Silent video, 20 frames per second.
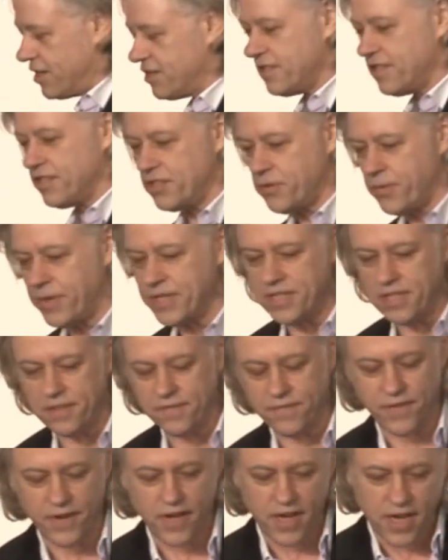onto the
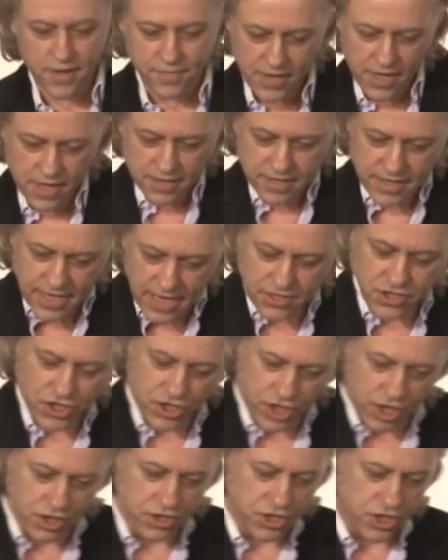25, that
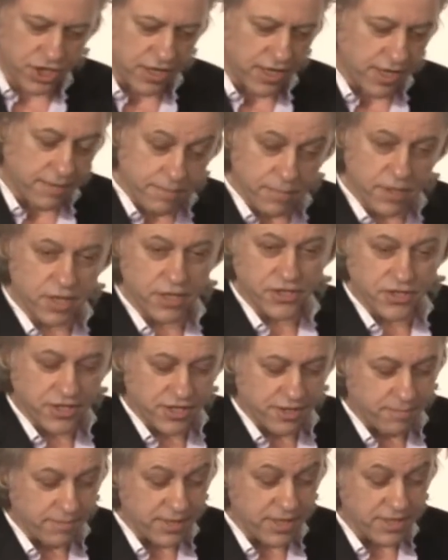junction at
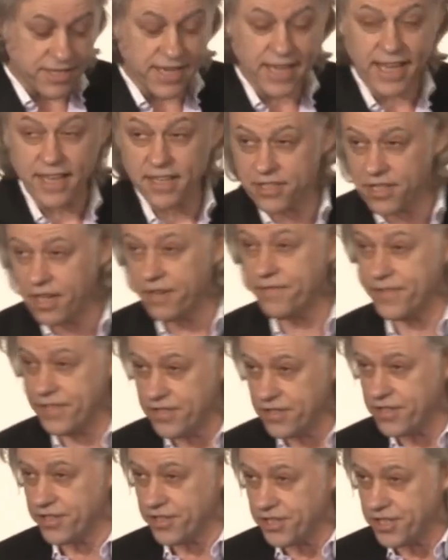Merstham is Geldof
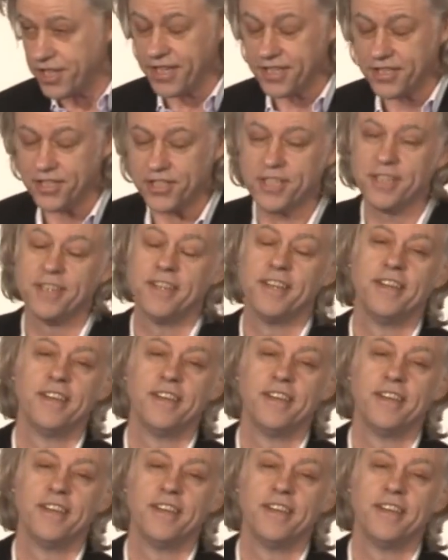Interchange.